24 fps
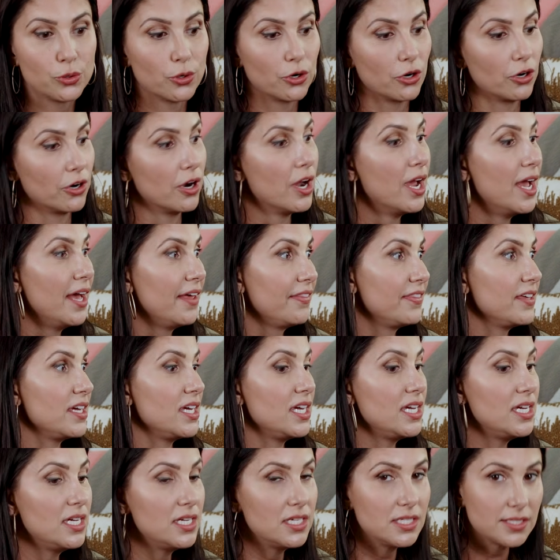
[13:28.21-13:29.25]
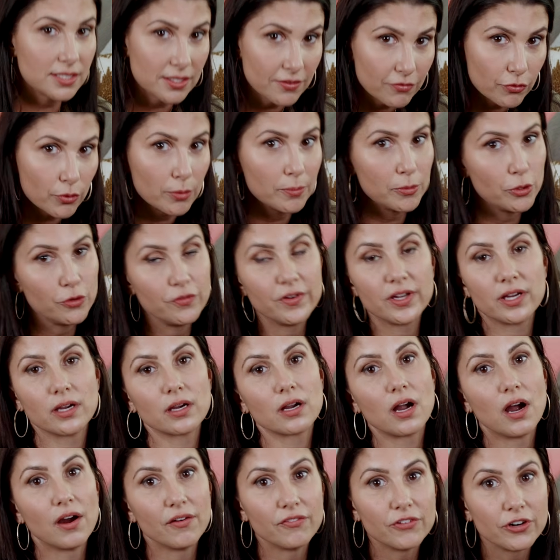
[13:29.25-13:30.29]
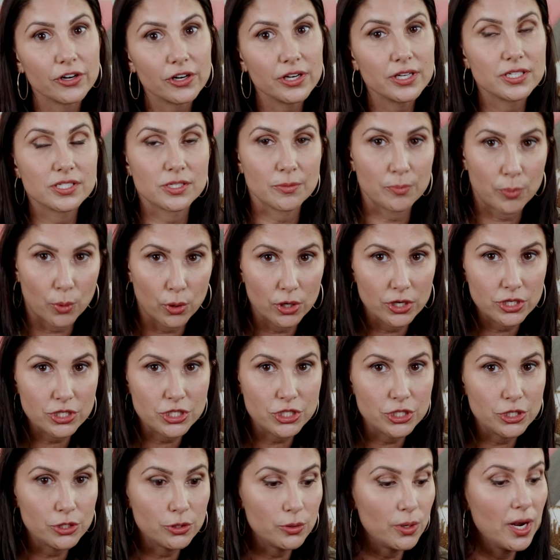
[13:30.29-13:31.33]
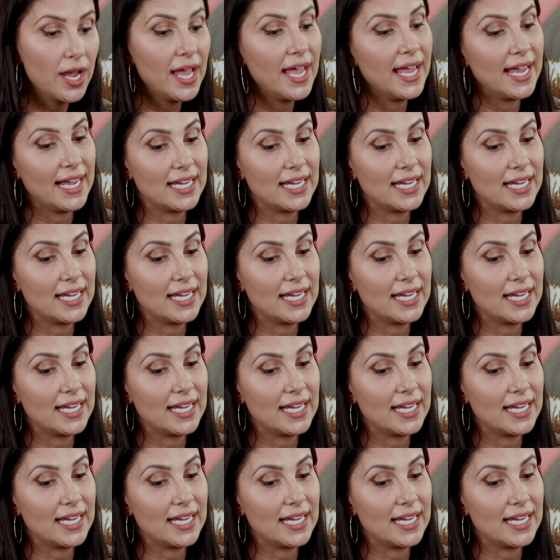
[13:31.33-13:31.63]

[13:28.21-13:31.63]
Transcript: or the ease of removing a cover is important to you,